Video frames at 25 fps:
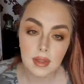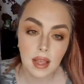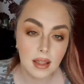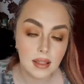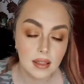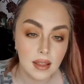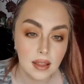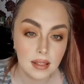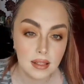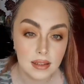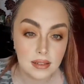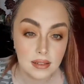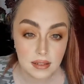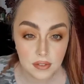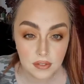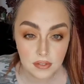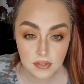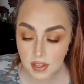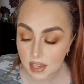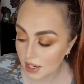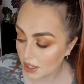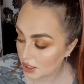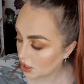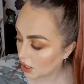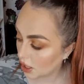And then this is the
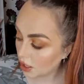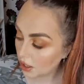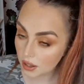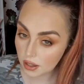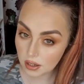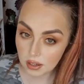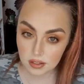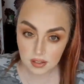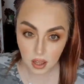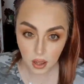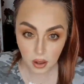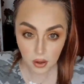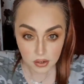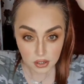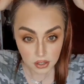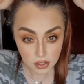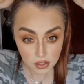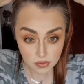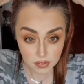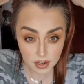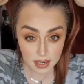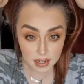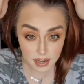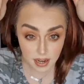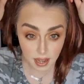finished look. So
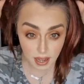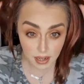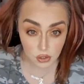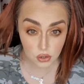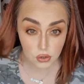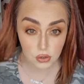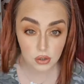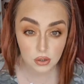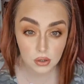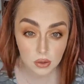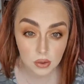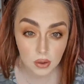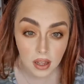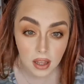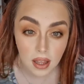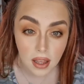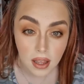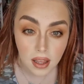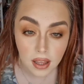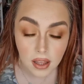just a really natural,